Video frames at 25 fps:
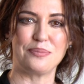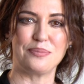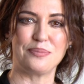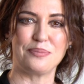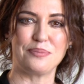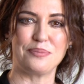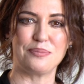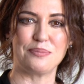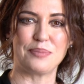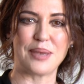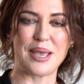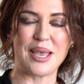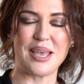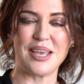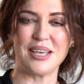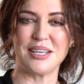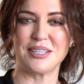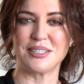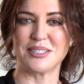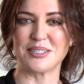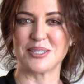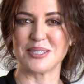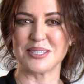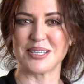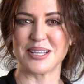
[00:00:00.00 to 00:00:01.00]

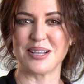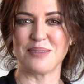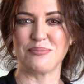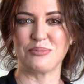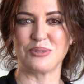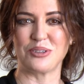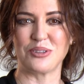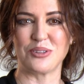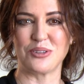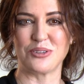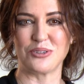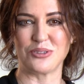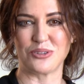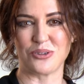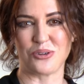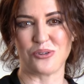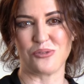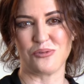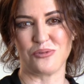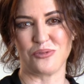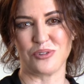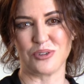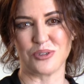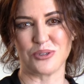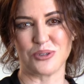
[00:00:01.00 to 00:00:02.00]
bed and slept on the
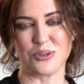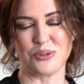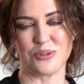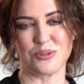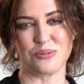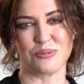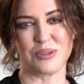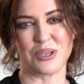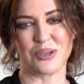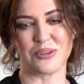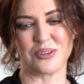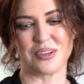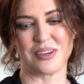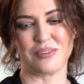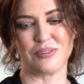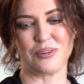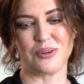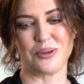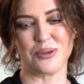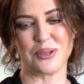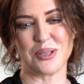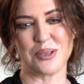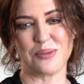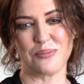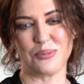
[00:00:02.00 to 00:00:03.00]
sofa so as we could have a
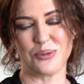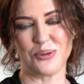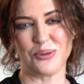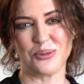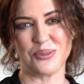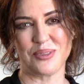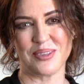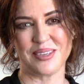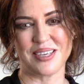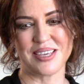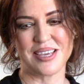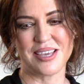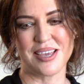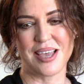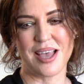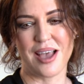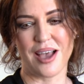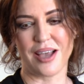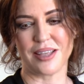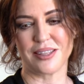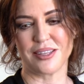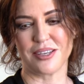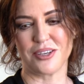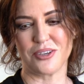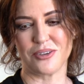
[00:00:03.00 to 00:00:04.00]

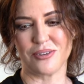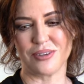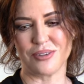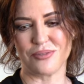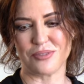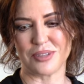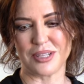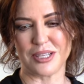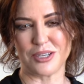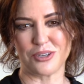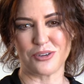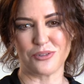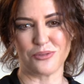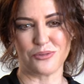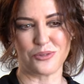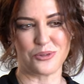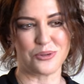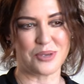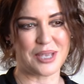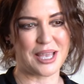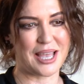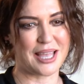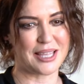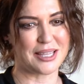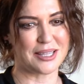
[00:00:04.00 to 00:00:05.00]
honeymoon. I think you even lit a
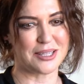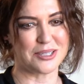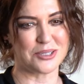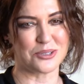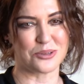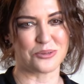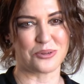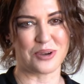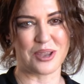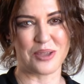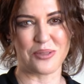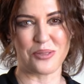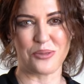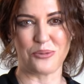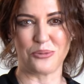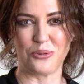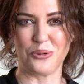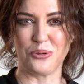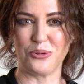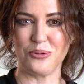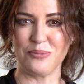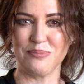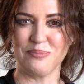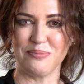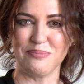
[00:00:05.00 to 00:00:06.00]
few candles around the
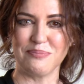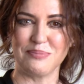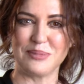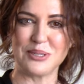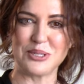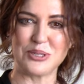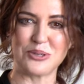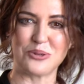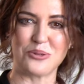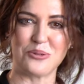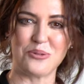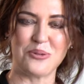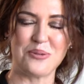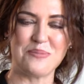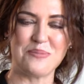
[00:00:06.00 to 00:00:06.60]
room, Mr.